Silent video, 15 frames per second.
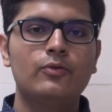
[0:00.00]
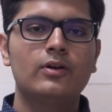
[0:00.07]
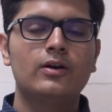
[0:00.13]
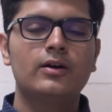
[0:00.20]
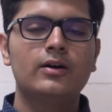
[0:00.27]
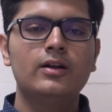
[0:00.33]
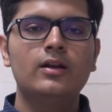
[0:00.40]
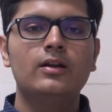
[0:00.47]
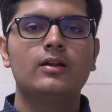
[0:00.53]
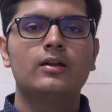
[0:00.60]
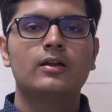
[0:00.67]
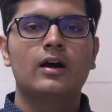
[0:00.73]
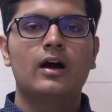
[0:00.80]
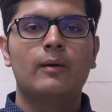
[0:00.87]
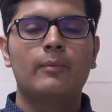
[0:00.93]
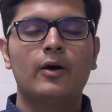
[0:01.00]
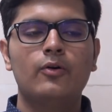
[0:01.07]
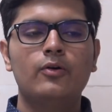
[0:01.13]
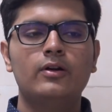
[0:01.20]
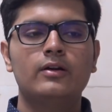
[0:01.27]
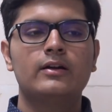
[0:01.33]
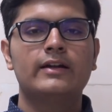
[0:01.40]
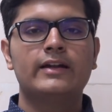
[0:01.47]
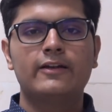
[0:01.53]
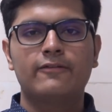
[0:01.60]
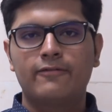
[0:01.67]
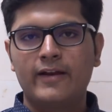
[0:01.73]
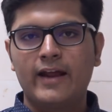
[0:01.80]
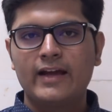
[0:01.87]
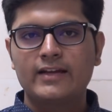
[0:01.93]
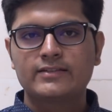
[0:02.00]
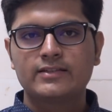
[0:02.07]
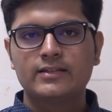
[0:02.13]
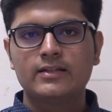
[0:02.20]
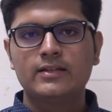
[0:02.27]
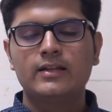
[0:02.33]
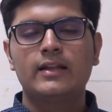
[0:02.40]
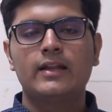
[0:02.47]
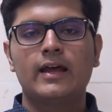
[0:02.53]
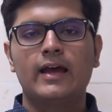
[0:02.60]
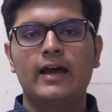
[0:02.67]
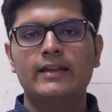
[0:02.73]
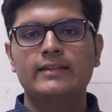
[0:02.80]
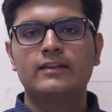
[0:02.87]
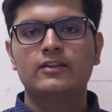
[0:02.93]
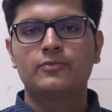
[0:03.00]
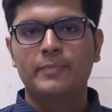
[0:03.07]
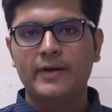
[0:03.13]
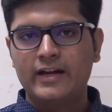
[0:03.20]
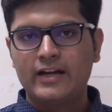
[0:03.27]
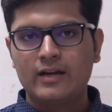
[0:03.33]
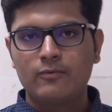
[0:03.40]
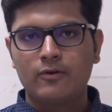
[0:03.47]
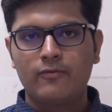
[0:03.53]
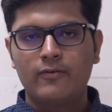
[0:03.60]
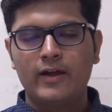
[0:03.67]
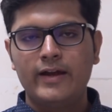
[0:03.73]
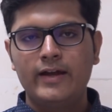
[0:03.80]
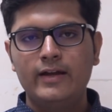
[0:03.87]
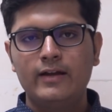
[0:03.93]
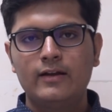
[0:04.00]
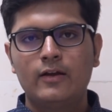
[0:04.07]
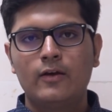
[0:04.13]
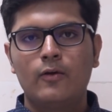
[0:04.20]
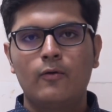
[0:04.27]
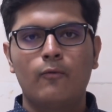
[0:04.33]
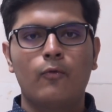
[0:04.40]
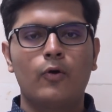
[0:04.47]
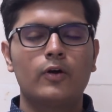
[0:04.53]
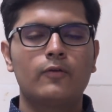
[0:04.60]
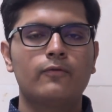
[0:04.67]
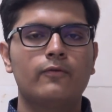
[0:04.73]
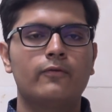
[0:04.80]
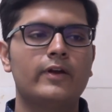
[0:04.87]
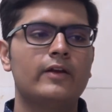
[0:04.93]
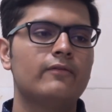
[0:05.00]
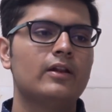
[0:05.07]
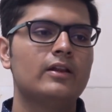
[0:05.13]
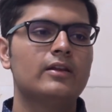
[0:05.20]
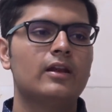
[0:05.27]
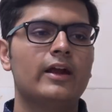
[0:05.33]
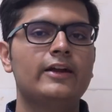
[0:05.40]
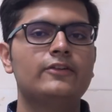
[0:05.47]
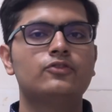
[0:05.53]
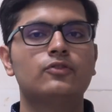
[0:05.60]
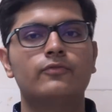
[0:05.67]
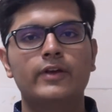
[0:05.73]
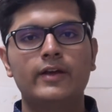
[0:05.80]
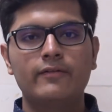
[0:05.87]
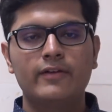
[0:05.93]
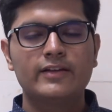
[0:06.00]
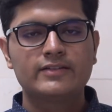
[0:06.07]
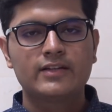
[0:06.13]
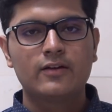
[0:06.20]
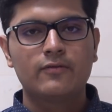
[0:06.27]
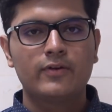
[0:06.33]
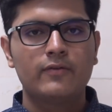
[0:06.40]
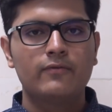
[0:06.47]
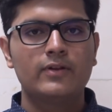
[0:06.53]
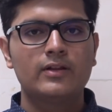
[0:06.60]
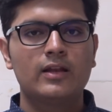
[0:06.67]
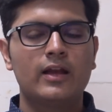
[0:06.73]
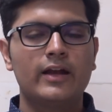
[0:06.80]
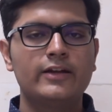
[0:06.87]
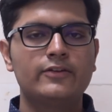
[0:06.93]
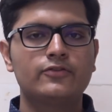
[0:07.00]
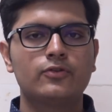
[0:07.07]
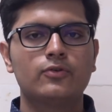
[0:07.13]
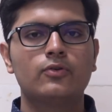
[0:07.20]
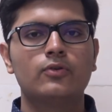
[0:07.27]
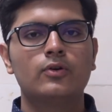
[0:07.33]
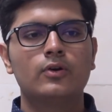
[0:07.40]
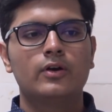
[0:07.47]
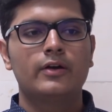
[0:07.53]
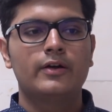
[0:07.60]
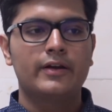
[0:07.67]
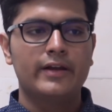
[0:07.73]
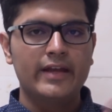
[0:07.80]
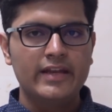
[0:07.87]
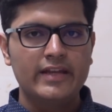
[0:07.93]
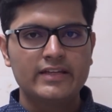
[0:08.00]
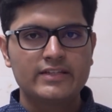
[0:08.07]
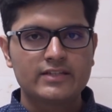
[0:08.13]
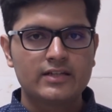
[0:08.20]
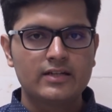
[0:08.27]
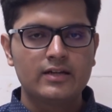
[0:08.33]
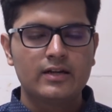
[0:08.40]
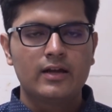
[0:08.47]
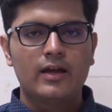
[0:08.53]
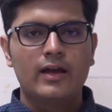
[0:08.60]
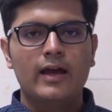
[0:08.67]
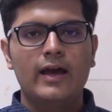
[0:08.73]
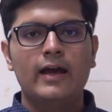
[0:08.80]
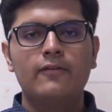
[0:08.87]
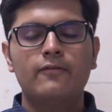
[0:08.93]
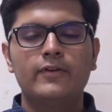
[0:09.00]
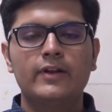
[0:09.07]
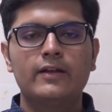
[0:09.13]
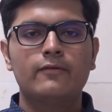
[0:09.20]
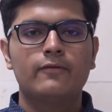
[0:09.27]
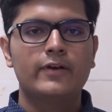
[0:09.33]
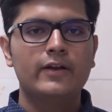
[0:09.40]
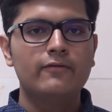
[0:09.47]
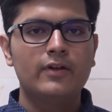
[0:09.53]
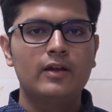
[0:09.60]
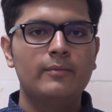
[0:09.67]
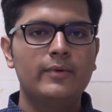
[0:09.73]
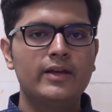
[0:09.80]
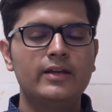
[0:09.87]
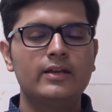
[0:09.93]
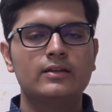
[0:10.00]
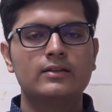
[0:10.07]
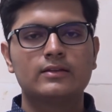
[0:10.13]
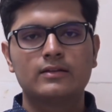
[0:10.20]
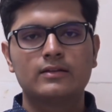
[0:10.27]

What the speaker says: to learn about diffraction and the spectrum of light, when will the light show wave nature, when will the light show ray nature, and when will we